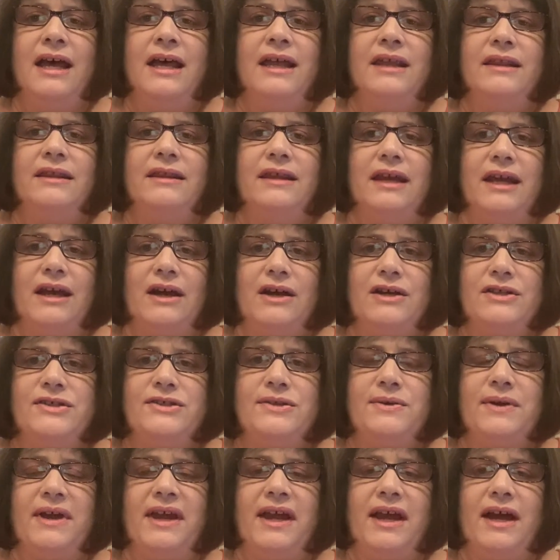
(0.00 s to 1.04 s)
They
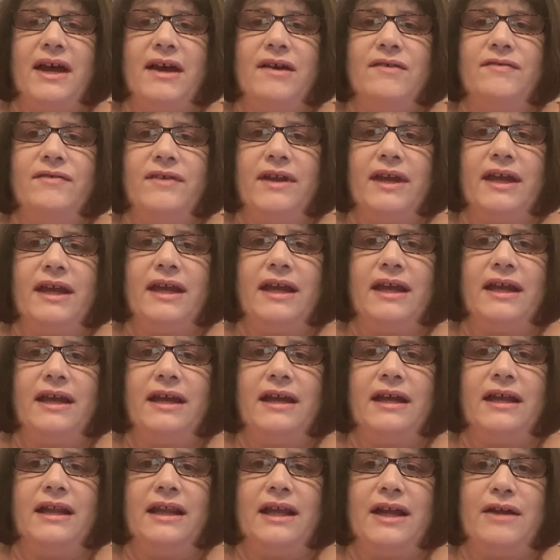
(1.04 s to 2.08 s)
also have
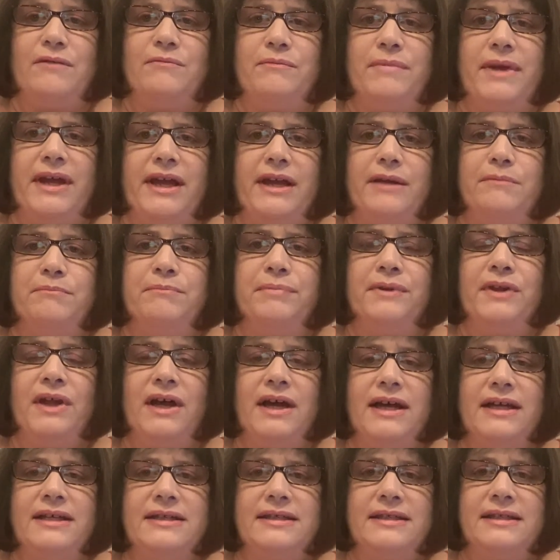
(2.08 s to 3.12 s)
a Glam Bag
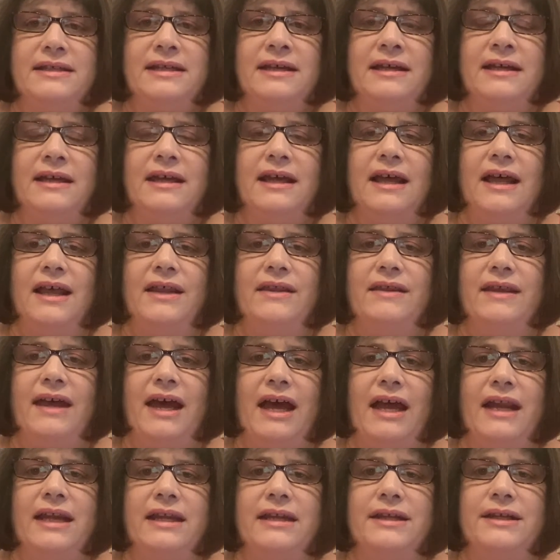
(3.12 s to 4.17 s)
Plus, and
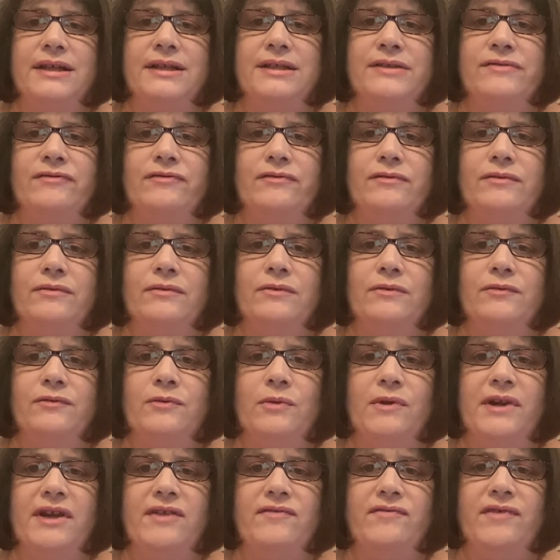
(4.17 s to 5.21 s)
that is
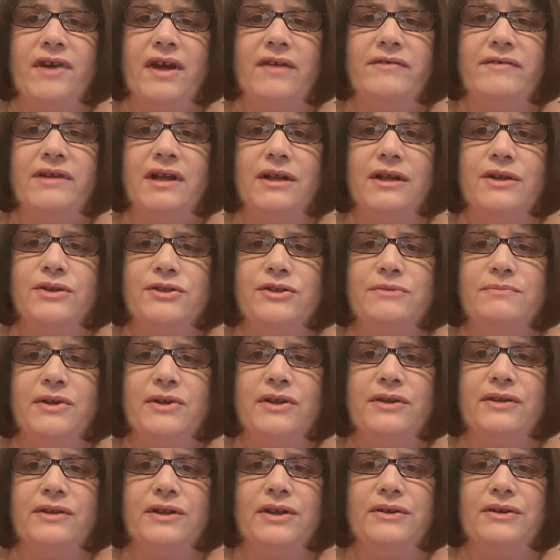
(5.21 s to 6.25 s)
$25 a
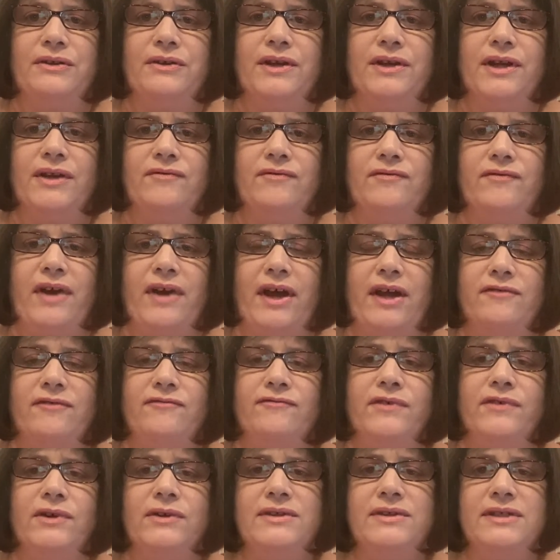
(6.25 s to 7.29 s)
month, and you get
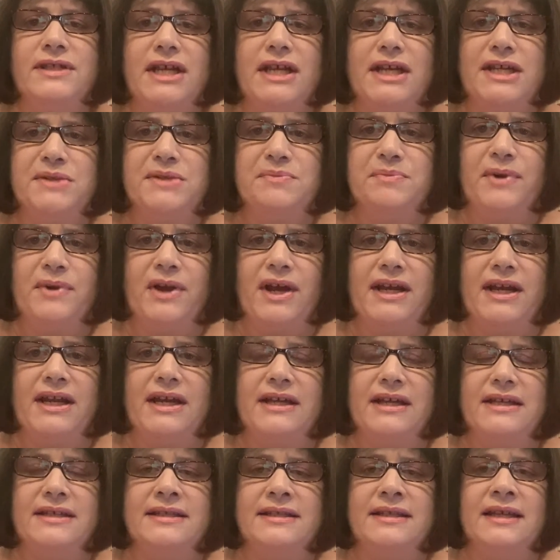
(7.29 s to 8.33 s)
5 full-size
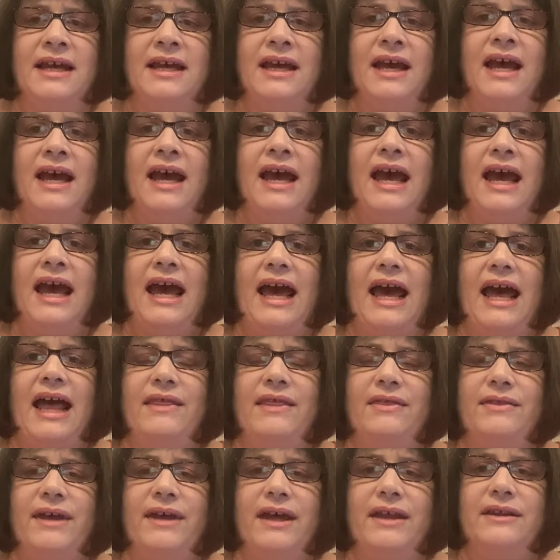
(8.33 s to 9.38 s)
products.
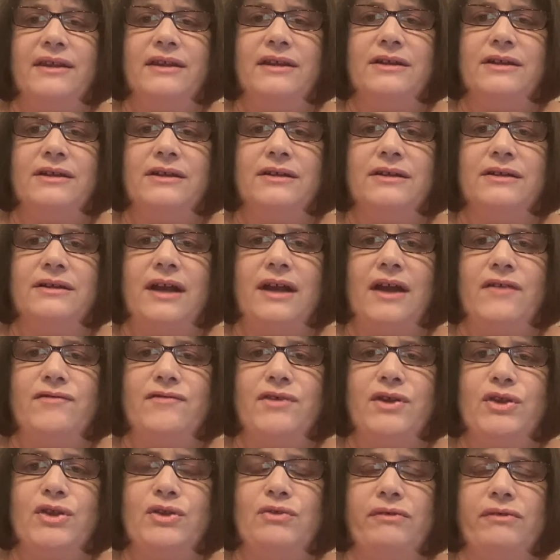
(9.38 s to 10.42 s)
And then
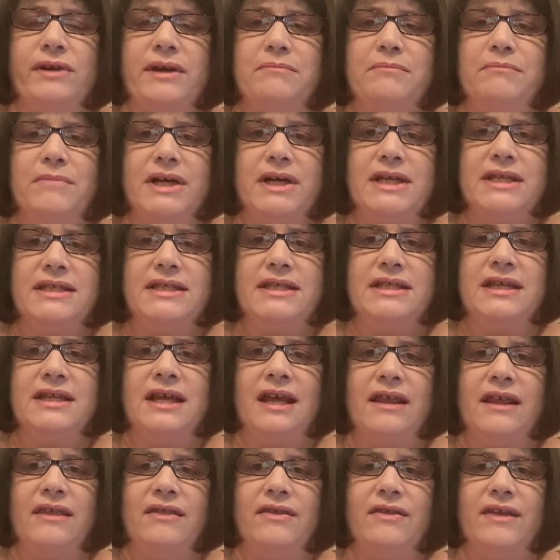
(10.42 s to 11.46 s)
every 3 months,
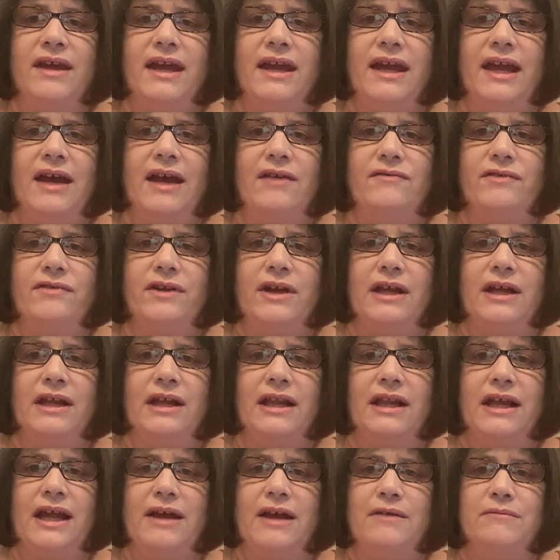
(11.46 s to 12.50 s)
they have a
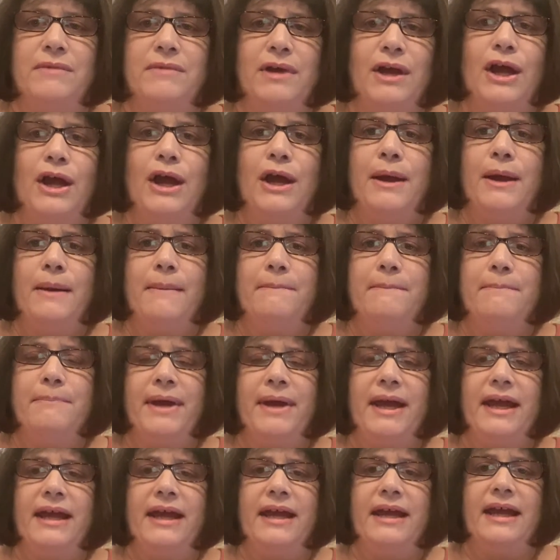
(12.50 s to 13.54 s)
Glam
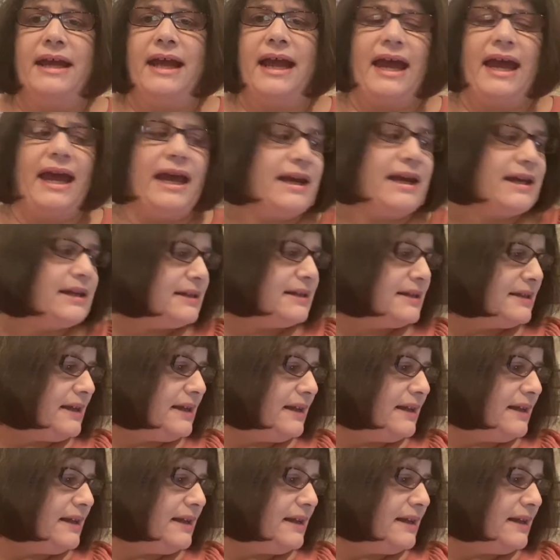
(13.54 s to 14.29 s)
Bag X,